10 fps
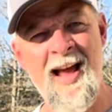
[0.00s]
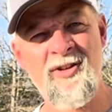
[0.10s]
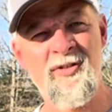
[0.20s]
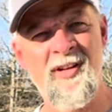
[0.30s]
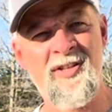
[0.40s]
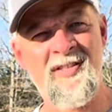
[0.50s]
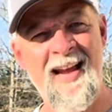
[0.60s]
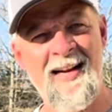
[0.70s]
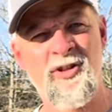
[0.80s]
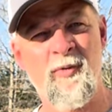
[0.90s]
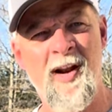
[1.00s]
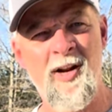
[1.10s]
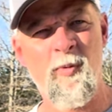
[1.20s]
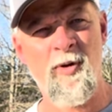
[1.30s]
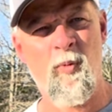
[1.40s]
actually
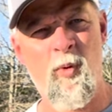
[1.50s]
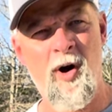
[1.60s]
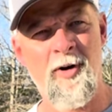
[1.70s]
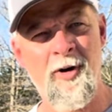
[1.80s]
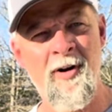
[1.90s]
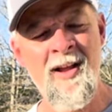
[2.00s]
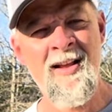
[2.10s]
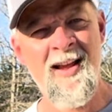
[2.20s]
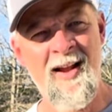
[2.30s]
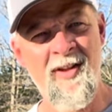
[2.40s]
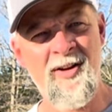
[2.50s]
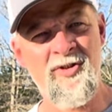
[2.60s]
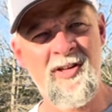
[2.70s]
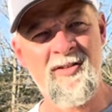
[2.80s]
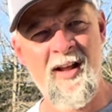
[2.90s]
saturate it with water and then
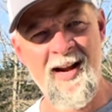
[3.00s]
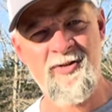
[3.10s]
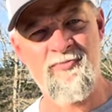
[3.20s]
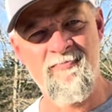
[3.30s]
just like